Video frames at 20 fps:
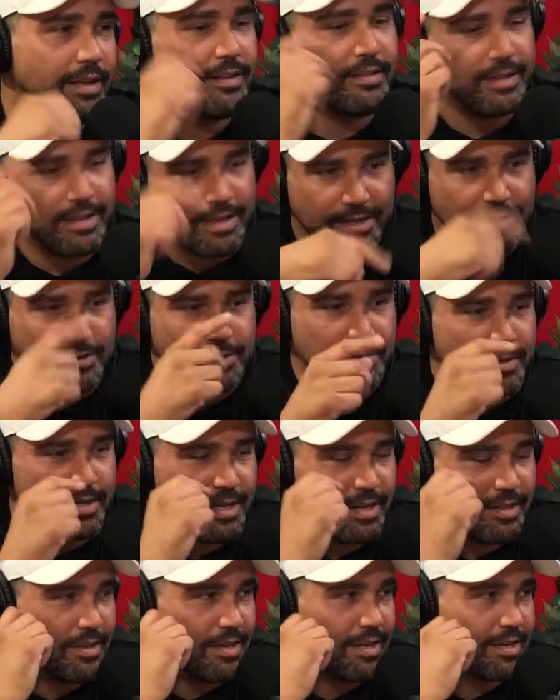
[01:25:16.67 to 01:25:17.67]
and then I do it
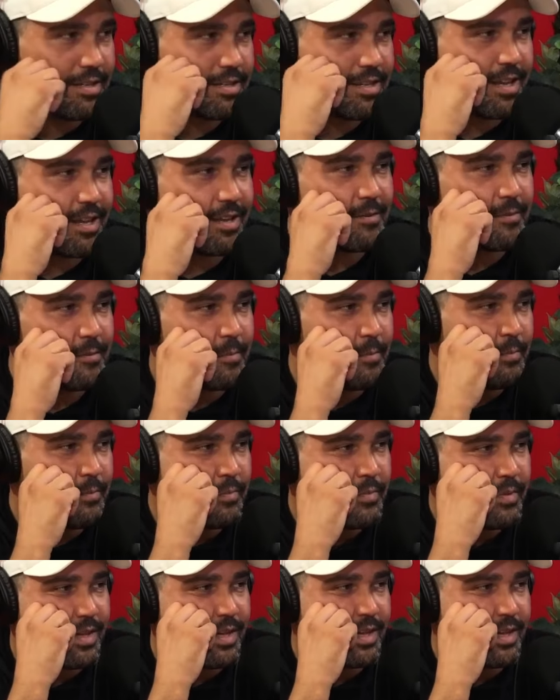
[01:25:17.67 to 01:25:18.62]
again the next day. Yeah.